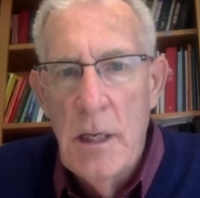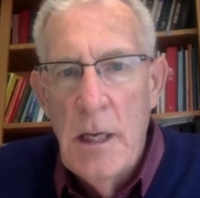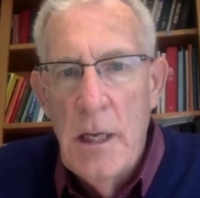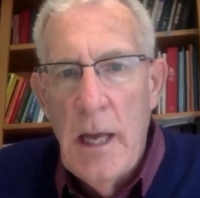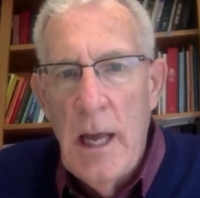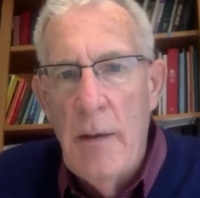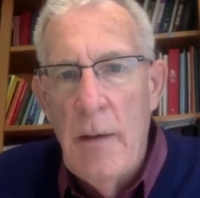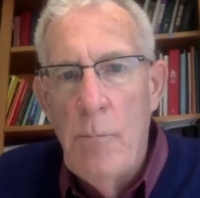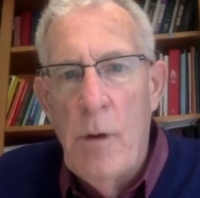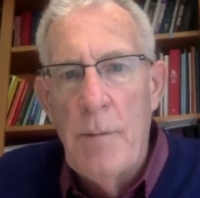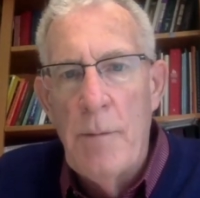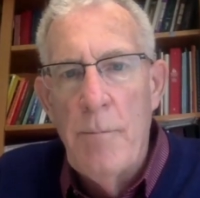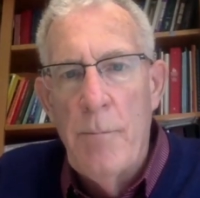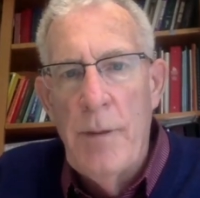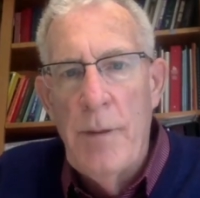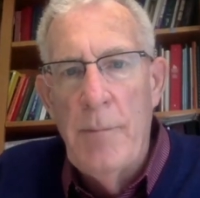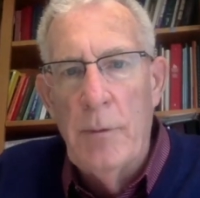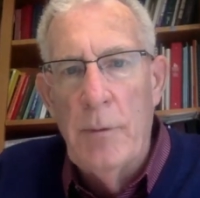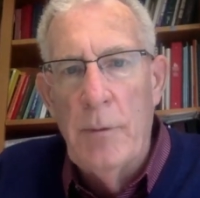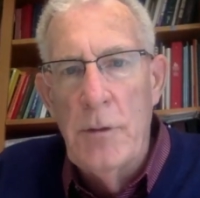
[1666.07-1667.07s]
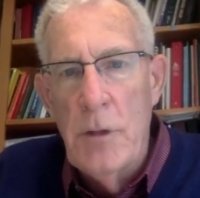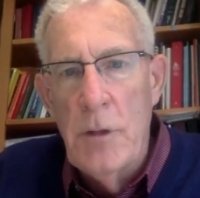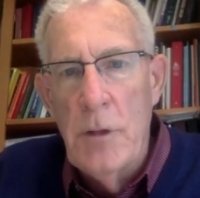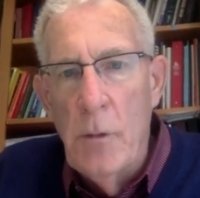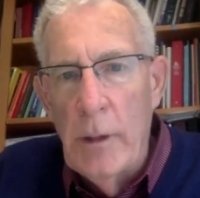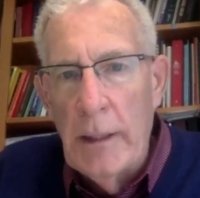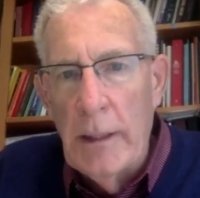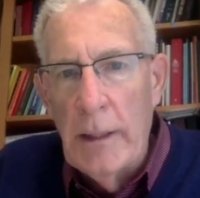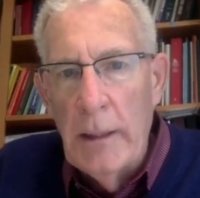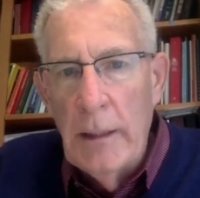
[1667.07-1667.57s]
and what people are
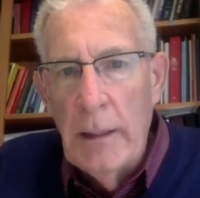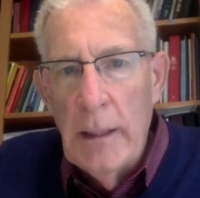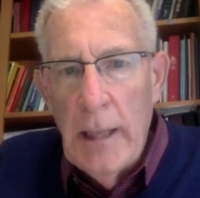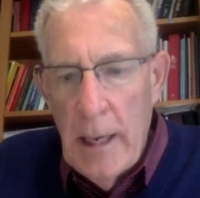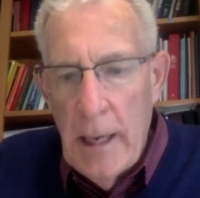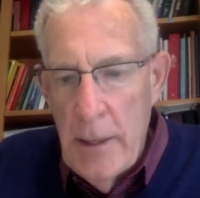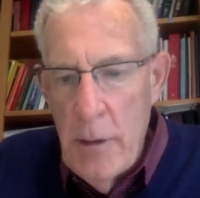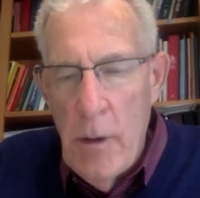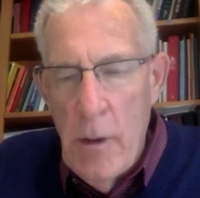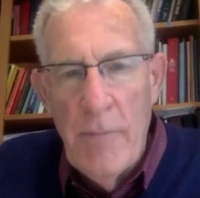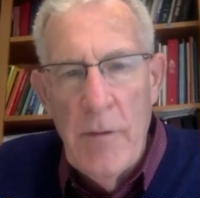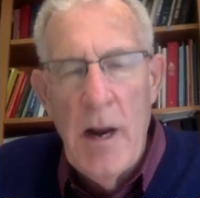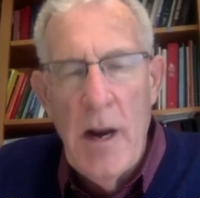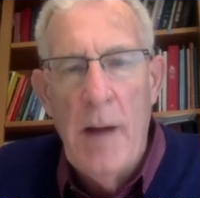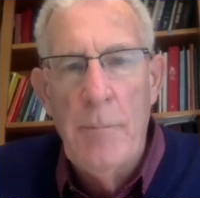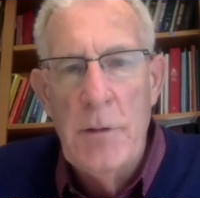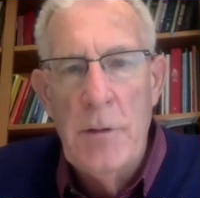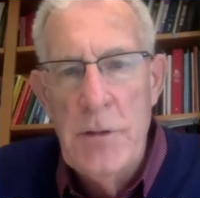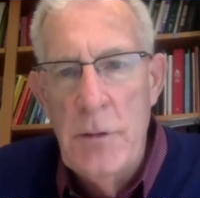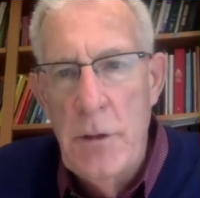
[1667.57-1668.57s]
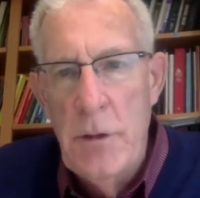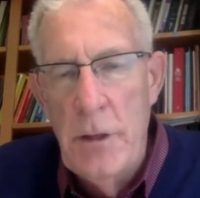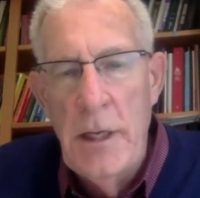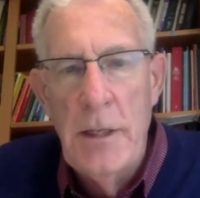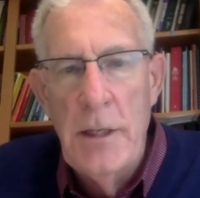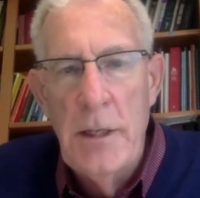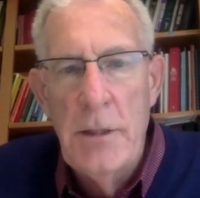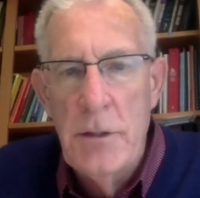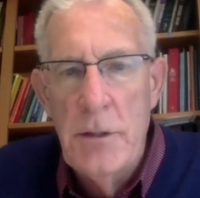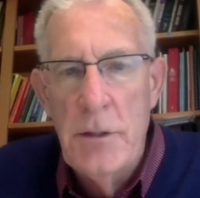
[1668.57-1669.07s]
doing, and you have an
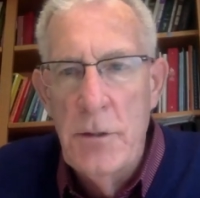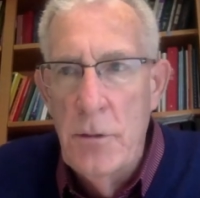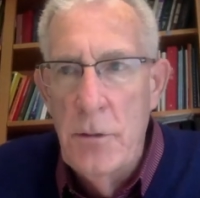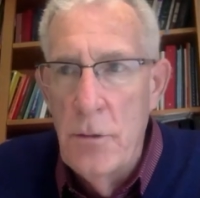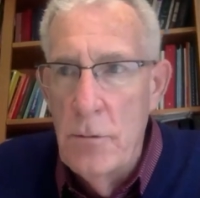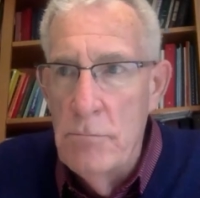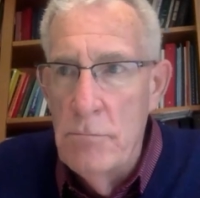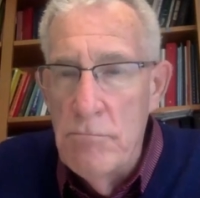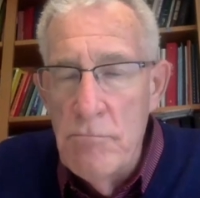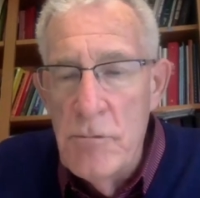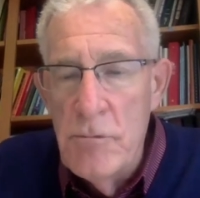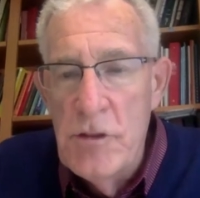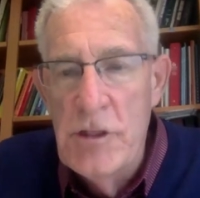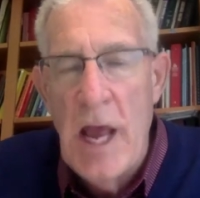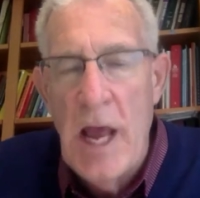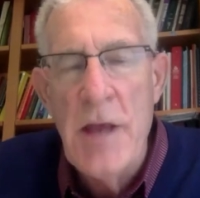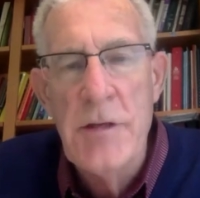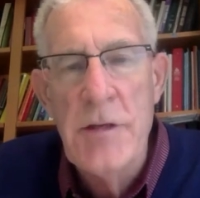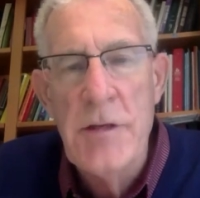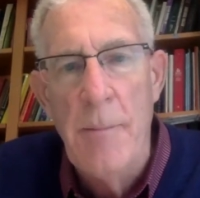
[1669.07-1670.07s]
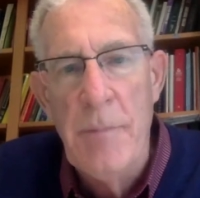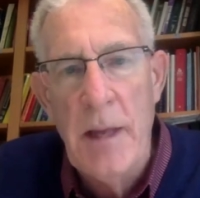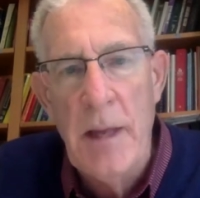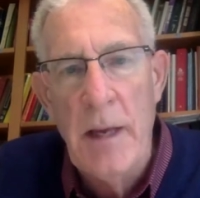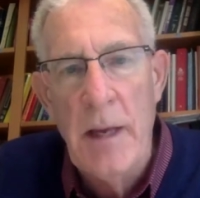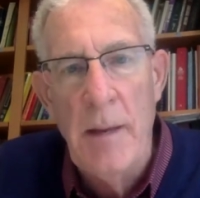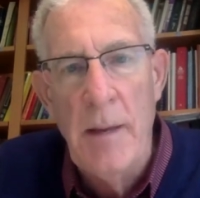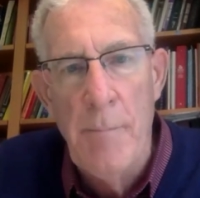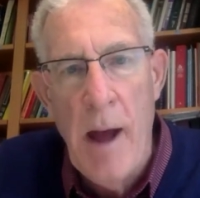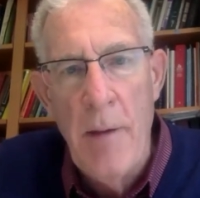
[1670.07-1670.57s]
opportunity to say something
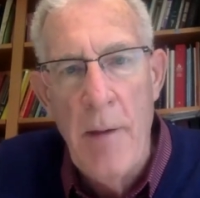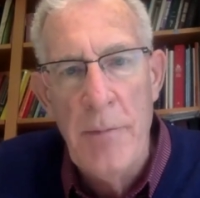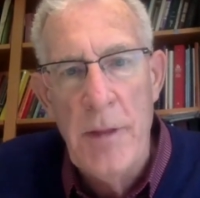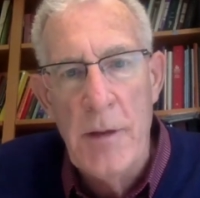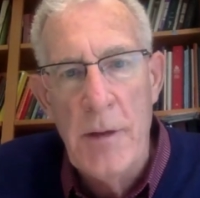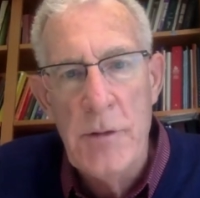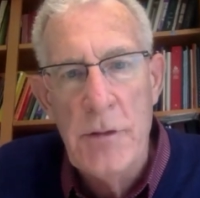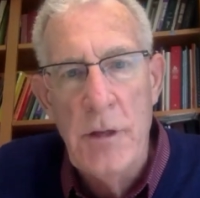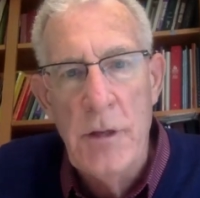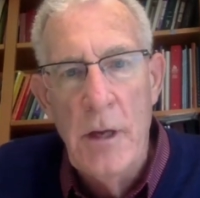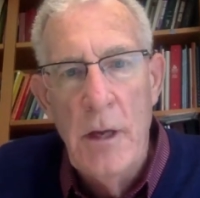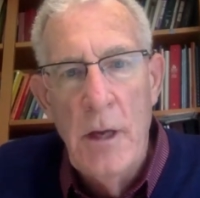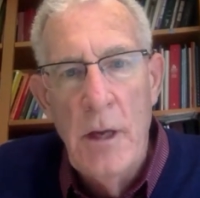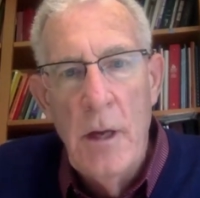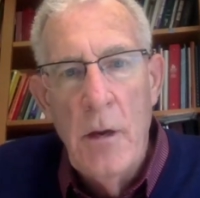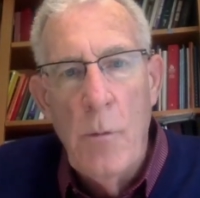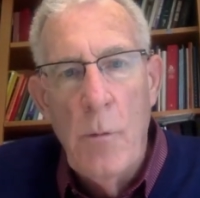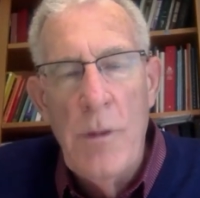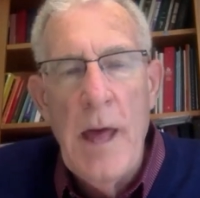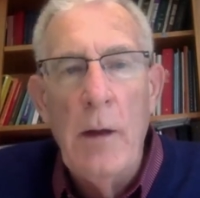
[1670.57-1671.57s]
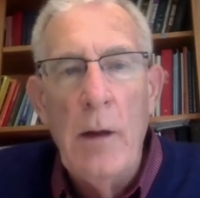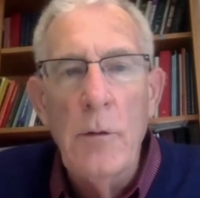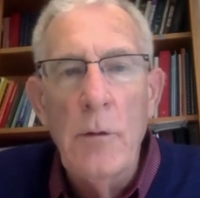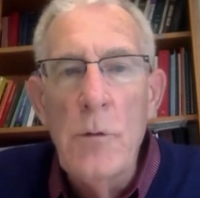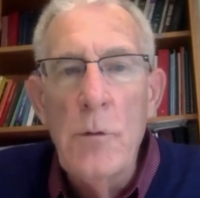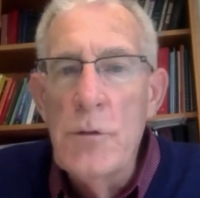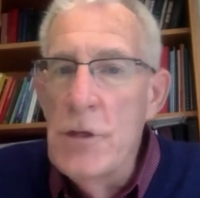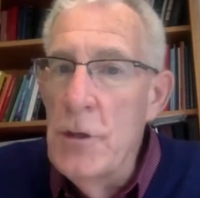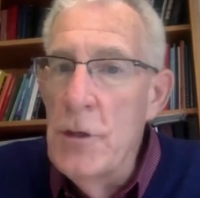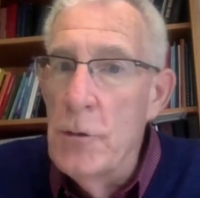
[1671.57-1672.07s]
about this without
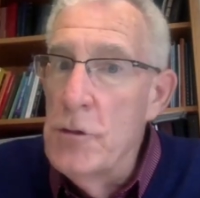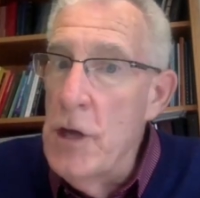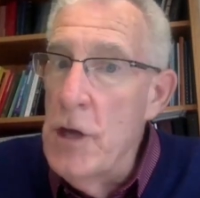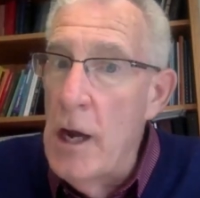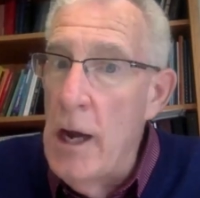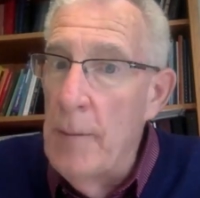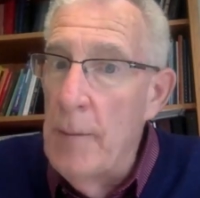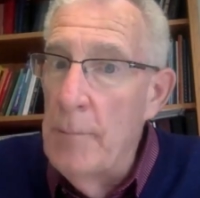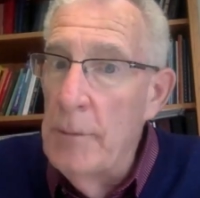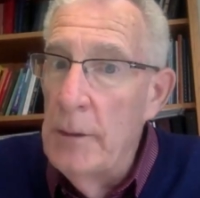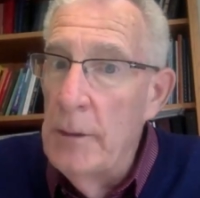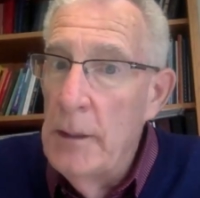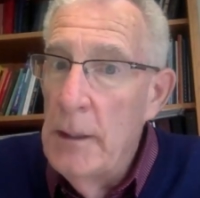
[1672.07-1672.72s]
losing your job,